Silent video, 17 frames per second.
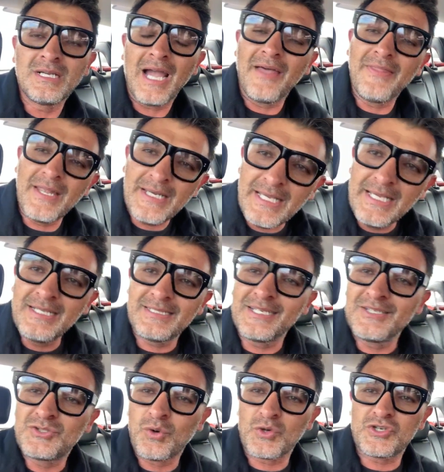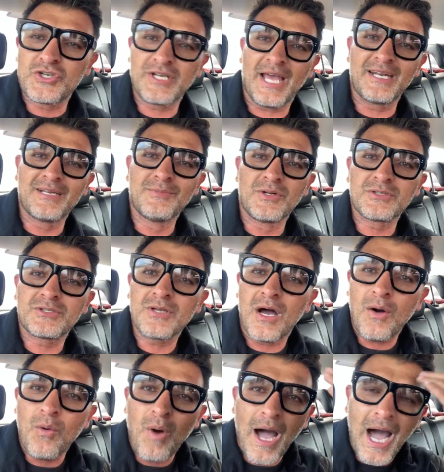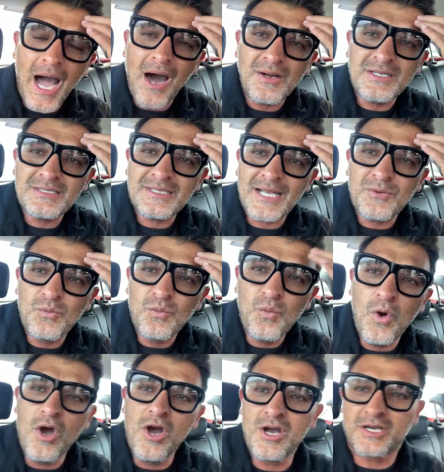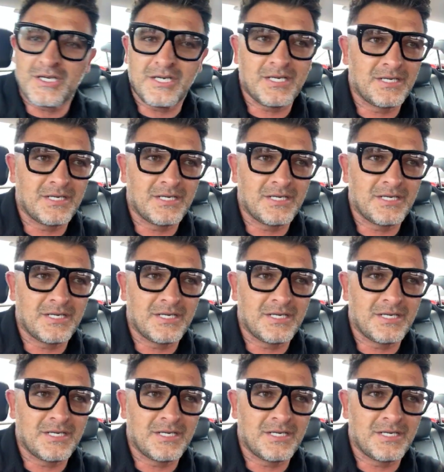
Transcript: and then eating tortured animals. How does that work?